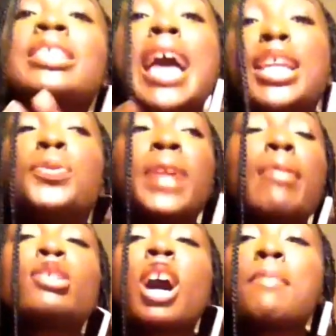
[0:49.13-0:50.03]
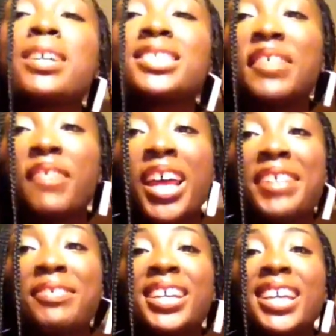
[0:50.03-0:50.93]
not do it. I would talk myself out
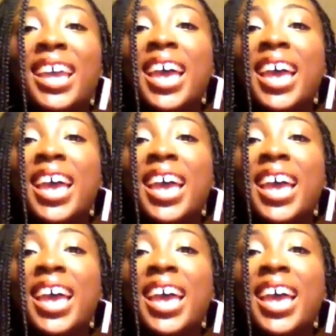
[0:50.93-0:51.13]
of it.